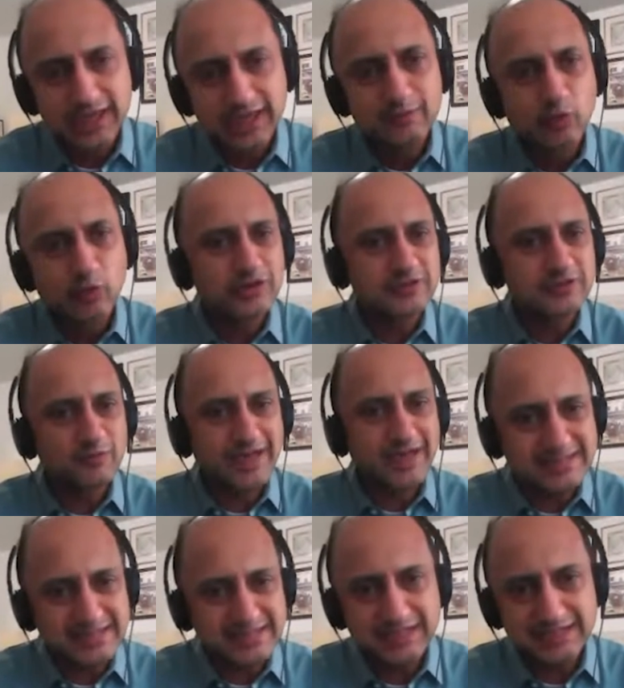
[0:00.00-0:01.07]
And what is
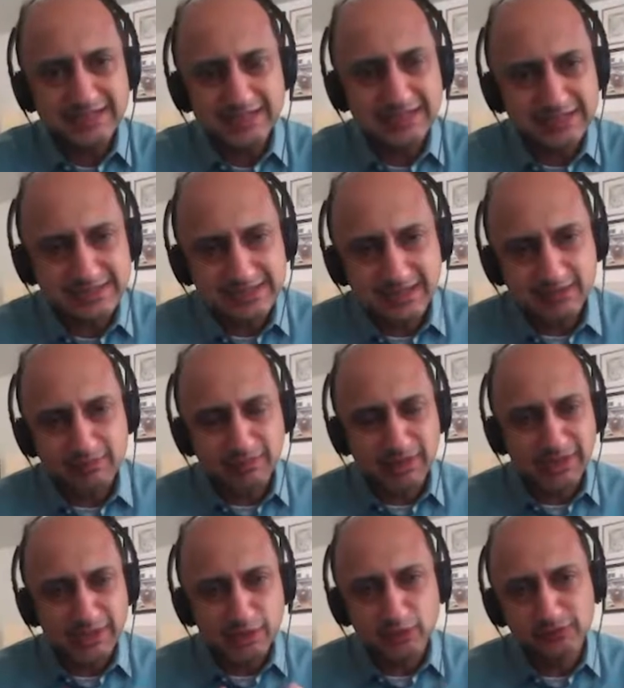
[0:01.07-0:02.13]
fascinating is that
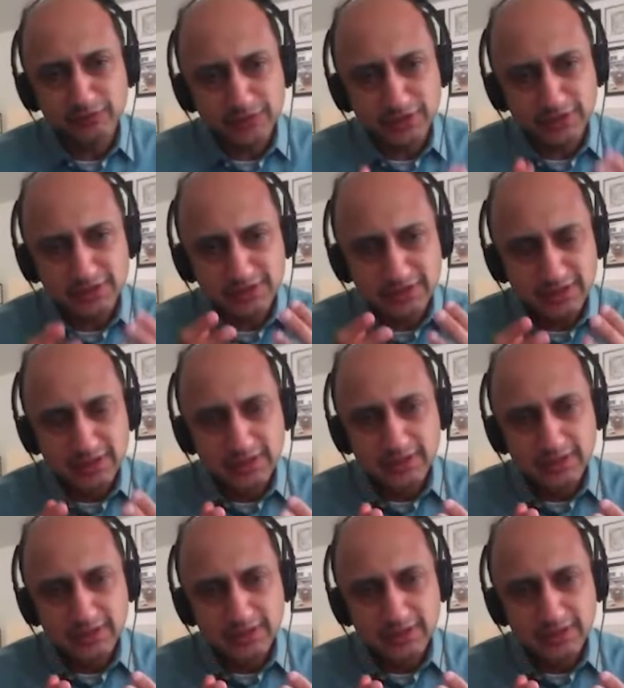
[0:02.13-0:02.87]
many of these